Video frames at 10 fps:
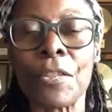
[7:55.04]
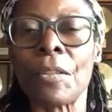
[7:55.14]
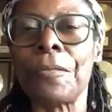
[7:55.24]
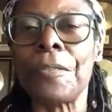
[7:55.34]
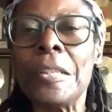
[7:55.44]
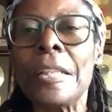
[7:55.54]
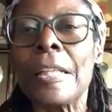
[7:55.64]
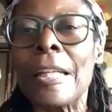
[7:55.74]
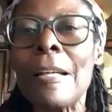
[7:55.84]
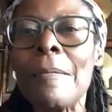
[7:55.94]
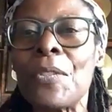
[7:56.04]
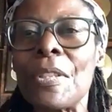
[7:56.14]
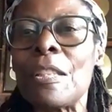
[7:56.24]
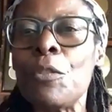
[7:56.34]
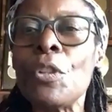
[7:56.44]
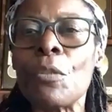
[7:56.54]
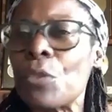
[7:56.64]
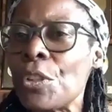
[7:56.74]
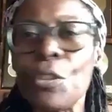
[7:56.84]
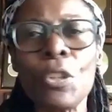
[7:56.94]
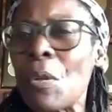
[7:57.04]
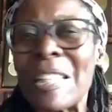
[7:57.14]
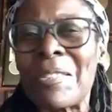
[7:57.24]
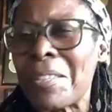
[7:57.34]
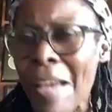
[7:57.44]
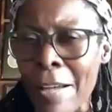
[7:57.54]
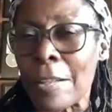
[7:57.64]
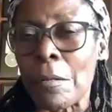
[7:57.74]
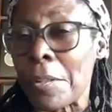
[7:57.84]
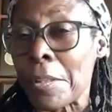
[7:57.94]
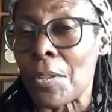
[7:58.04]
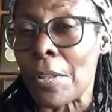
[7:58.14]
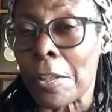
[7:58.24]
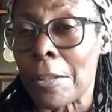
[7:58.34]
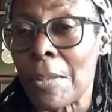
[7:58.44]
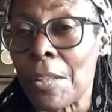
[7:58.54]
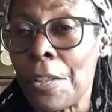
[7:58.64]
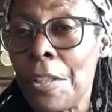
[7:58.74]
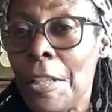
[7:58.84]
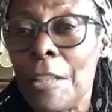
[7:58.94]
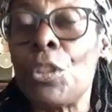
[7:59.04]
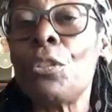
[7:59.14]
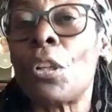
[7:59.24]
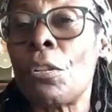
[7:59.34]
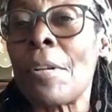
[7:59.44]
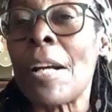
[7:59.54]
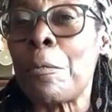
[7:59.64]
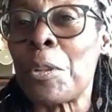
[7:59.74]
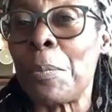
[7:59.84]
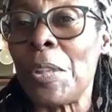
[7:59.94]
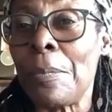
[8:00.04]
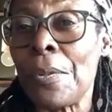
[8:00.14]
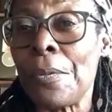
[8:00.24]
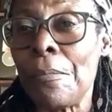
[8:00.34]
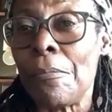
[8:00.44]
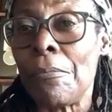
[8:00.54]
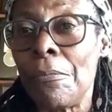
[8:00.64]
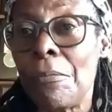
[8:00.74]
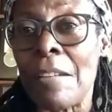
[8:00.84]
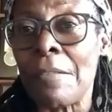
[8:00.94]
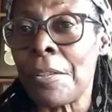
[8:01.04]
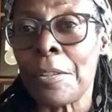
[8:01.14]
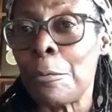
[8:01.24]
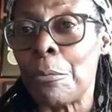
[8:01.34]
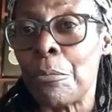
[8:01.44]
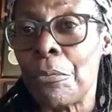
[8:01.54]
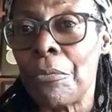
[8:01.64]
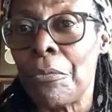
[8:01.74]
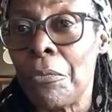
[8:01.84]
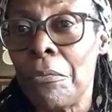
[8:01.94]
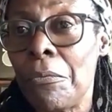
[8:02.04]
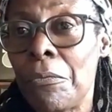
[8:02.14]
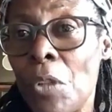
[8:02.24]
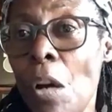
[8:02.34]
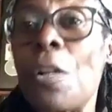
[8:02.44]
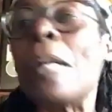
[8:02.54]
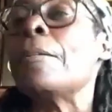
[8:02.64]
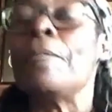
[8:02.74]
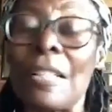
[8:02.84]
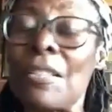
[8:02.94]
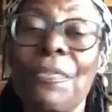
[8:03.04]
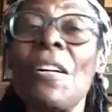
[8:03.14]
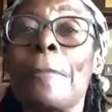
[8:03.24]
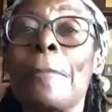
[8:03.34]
there's a feeling comes, you know exactly what I'm talking about. Do you co-write with people ever? Okay, that's fine.